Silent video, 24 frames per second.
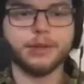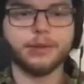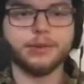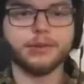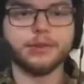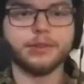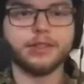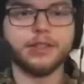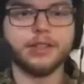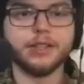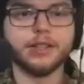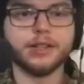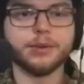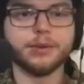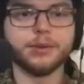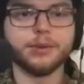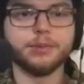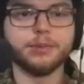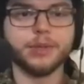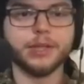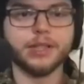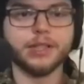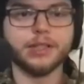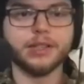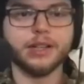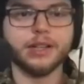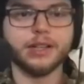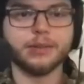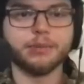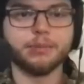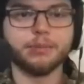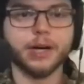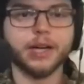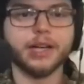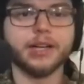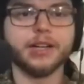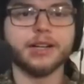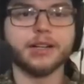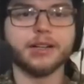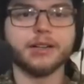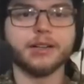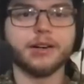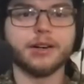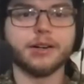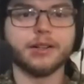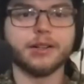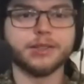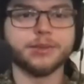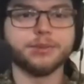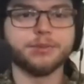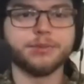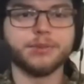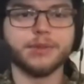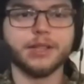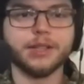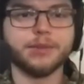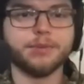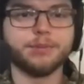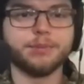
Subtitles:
deer would be like biting cars. People